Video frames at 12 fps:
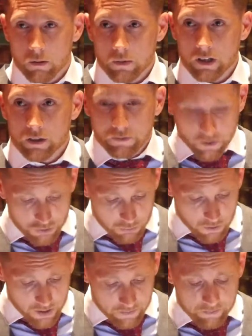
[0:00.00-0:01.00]
that's the
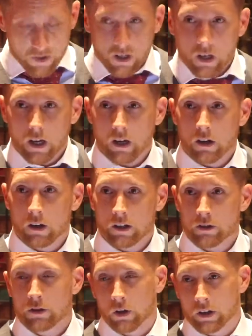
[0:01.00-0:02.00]
first way,
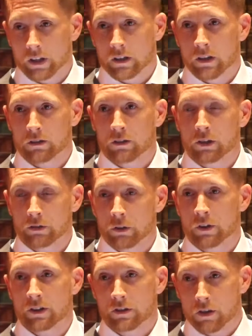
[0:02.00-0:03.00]
and certainly
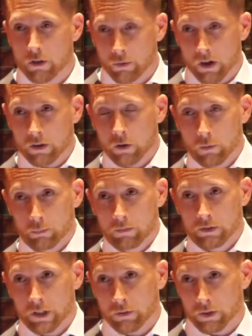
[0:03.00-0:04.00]
congruence throughout the whole
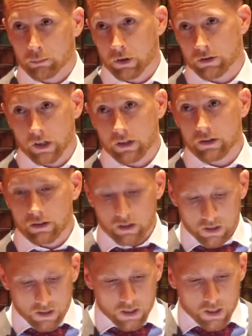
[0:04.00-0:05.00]
tendering process.
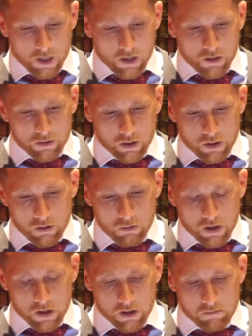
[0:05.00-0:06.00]
So